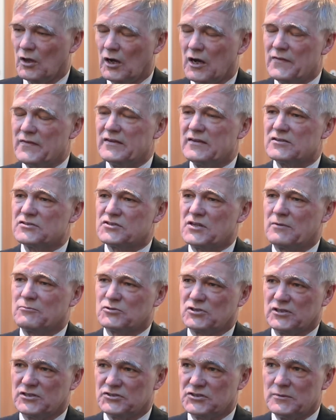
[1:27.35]
I think it's
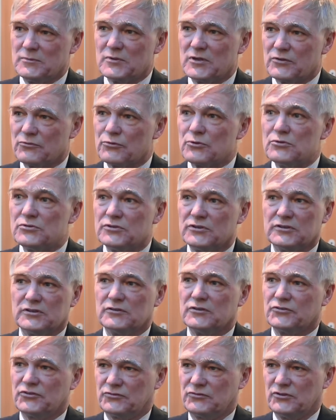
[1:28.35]
actually deeply rooted
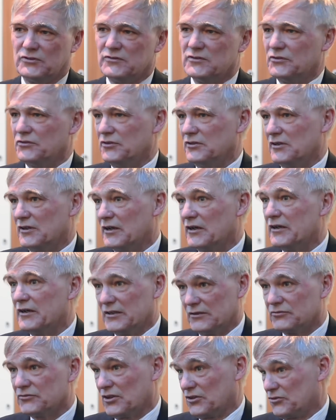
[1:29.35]
in the
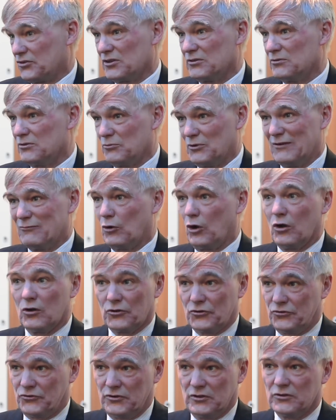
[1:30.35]
DNA of Tesco. We haven't
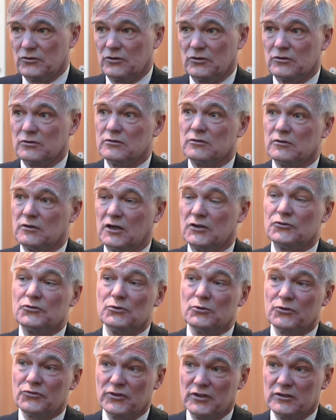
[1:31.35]
lost it, no. I
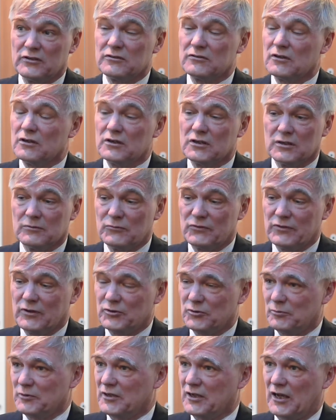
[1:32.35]
do think,
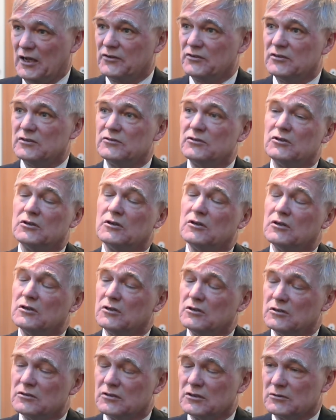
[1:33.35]
to be candid,
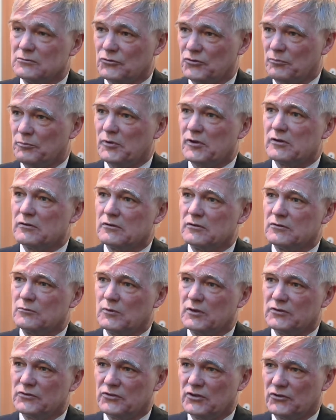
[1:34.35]
that there was a period
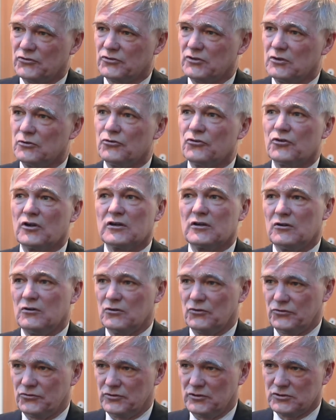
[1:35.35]
when Tesco slightly
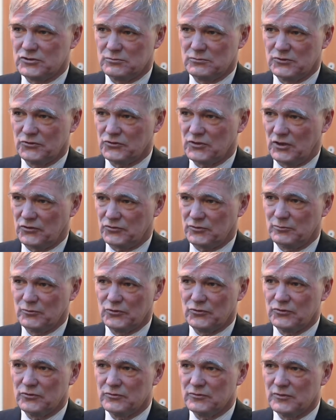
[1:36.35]
lost touch with its
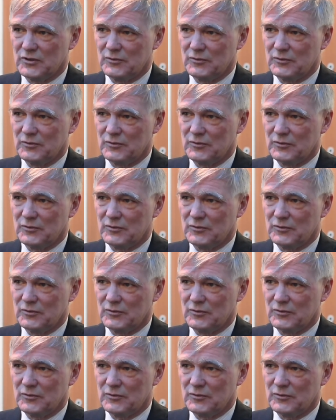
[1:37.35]
customers.